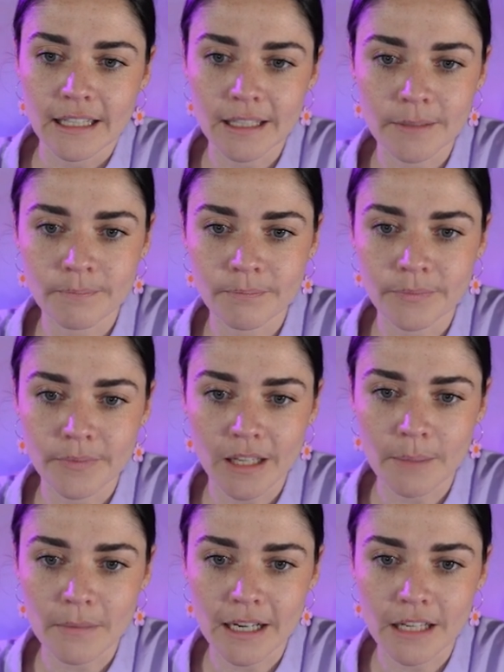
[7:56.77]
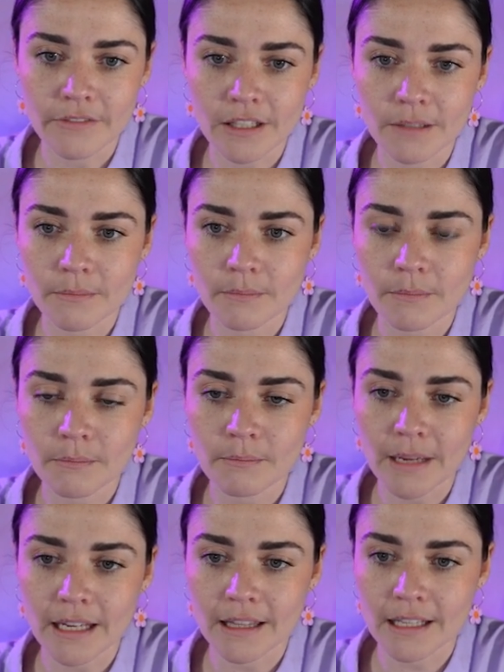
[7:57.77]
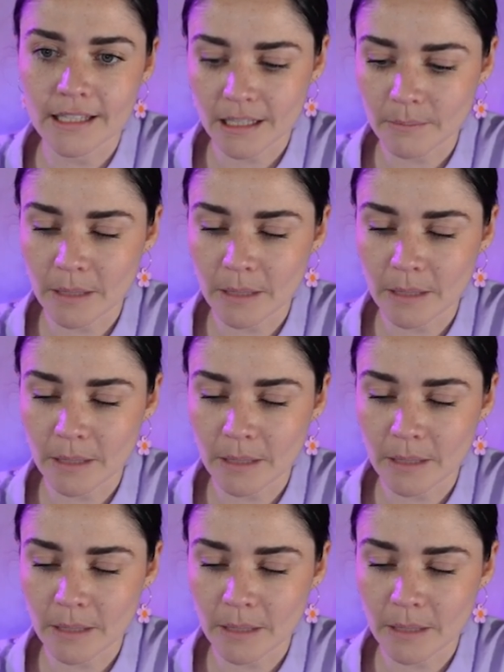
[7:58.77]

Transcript: I might even make this,